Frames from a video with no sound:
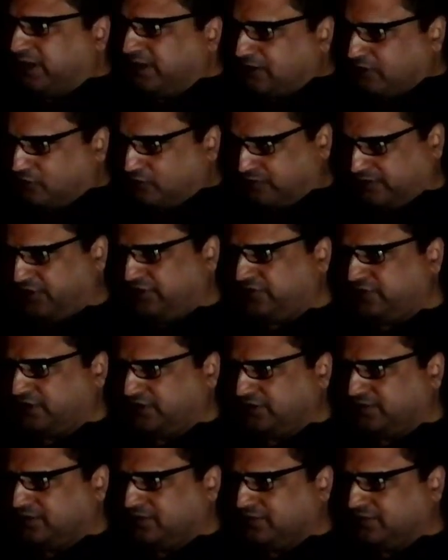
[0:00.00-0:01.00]
made it
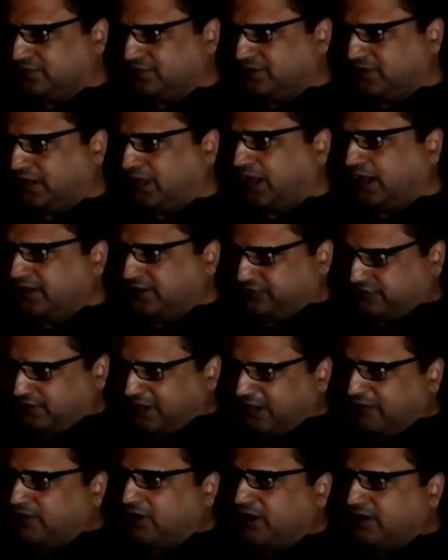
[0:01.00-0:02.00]
conditional, and it's
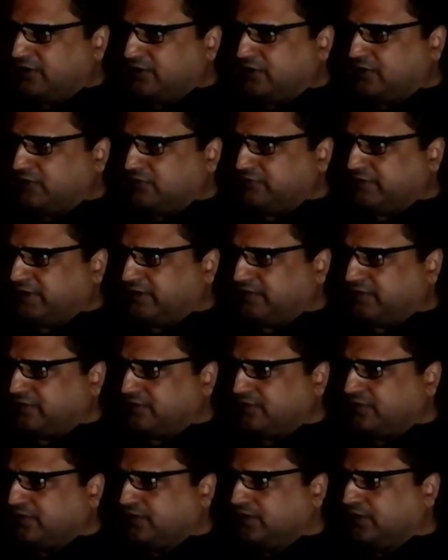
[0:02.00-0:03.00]
in our article of faith.
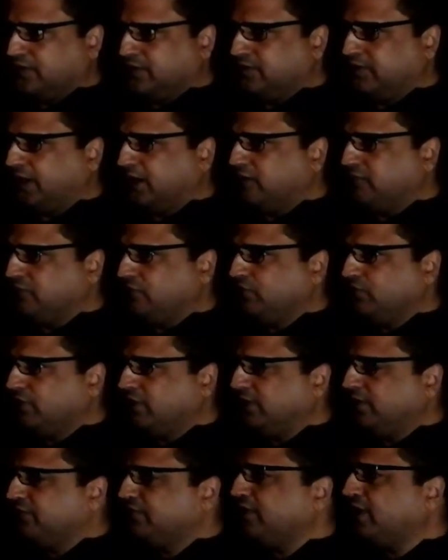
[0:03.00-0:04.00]
Yes. That if you're
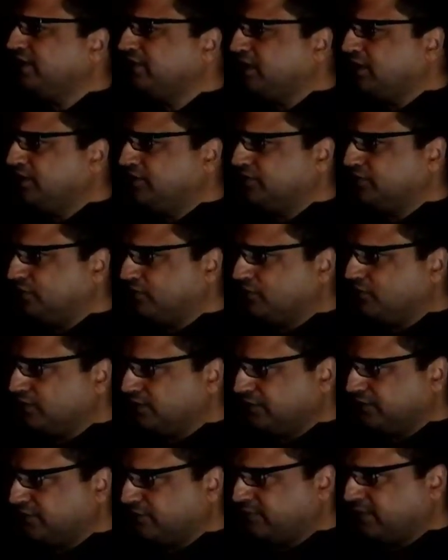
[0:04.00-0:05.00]
going to say there is no
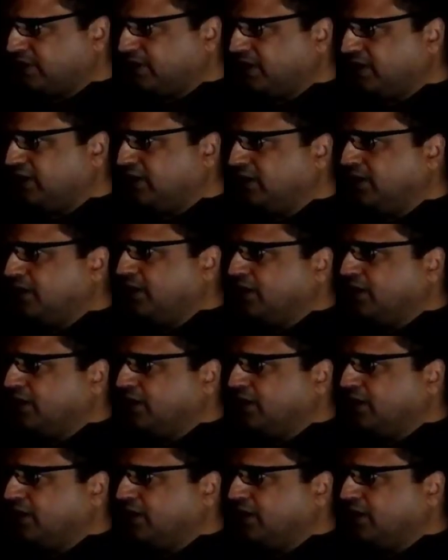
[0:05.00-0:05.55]
God except Allah,